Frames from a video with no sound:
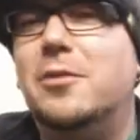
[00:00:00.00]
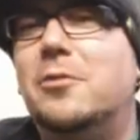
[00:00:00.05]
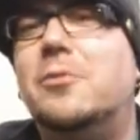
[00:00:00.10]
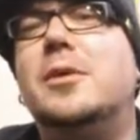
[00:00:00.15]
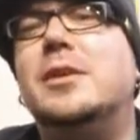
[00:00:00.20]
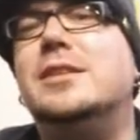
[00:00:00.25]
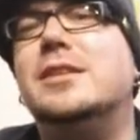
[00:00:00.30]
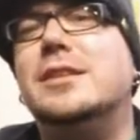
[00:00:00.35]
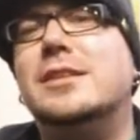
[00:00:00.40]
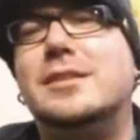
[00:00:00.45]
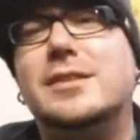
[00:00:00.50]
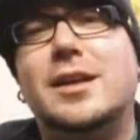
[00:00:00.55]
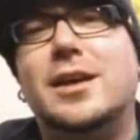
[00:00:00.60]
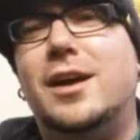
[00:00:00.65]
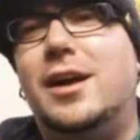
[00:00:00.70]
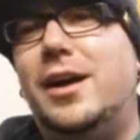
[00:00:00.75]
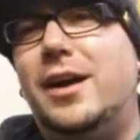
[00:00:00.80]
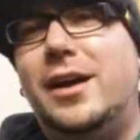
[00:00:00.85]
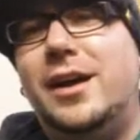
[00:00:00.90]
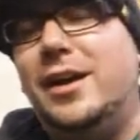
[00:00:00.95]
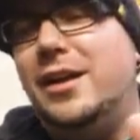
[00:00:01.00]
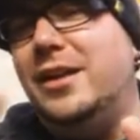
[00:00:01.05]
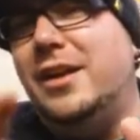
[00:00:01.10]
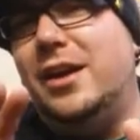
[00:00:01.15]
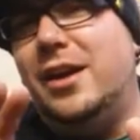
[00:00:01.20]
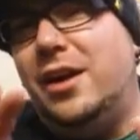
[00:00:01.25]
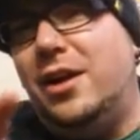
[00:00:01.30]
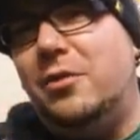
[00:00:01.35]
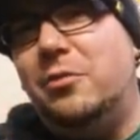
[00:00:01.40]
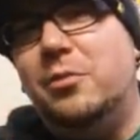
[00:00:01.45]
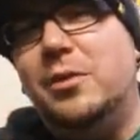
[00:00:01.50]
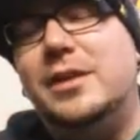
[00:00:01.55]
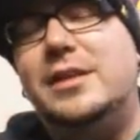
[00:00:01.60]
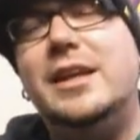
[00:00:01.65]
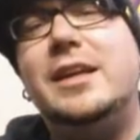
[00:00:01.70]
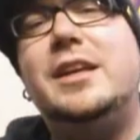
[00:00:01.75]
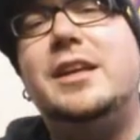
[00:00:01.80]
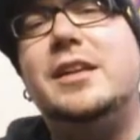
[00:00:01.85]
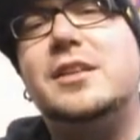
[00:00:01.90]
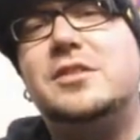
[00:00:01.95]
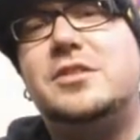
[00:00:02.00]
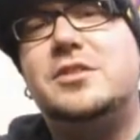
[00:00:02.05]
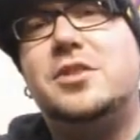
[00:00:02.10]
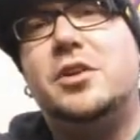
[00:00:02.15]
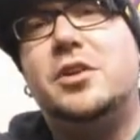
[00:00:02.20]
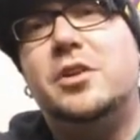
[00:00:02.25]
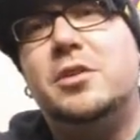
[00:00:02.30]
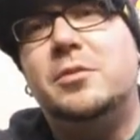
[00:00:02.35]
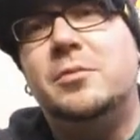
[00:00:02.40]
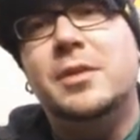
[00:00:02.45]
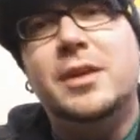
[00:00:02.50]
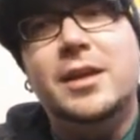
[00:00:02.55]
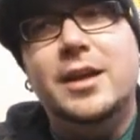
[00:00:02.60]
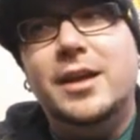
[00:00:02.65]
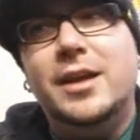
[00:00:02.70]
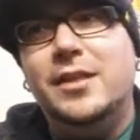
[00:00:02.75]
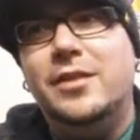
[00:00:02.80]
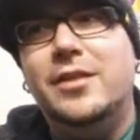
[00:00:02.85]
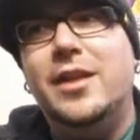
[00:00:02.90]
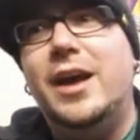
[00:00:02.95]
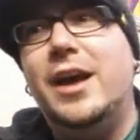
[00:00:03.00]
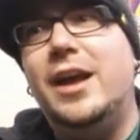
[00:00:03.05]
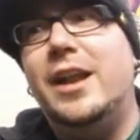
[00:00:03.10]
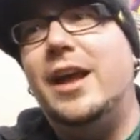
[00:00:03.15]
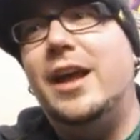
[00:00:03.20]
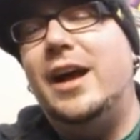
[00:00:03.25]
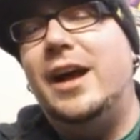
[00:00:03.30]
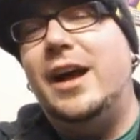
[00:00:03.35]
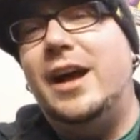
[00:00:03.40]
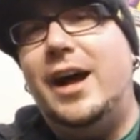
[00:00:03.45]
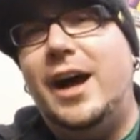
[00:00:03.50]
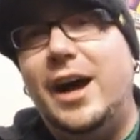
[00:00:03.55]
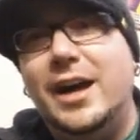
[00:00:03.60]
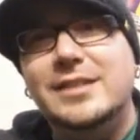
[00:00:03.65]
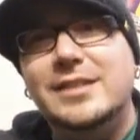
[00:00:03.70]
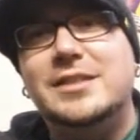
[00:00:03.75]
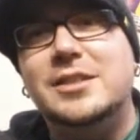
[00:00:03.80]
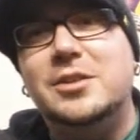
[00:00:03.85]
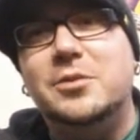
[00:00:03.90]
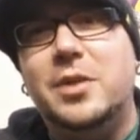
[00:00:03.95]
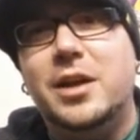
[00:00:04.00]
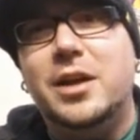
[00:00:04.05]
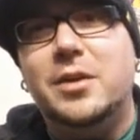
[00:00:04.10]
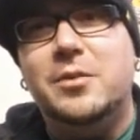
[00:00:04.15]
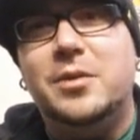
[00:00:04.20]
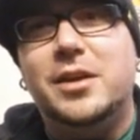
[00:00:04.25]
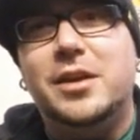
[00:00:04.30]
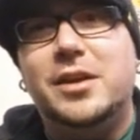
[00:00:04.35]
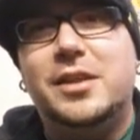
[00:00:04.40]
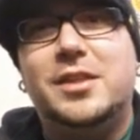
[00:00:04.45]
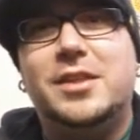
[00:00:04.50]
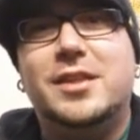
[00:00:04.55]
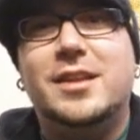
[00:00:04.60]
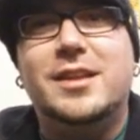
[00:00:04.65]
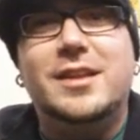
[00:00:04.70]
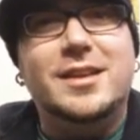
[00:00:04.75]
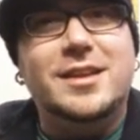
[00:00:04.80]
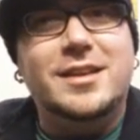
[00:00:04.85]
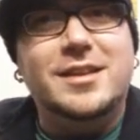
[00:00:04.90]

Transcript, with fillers: which is a, a ridiculous term that I did away with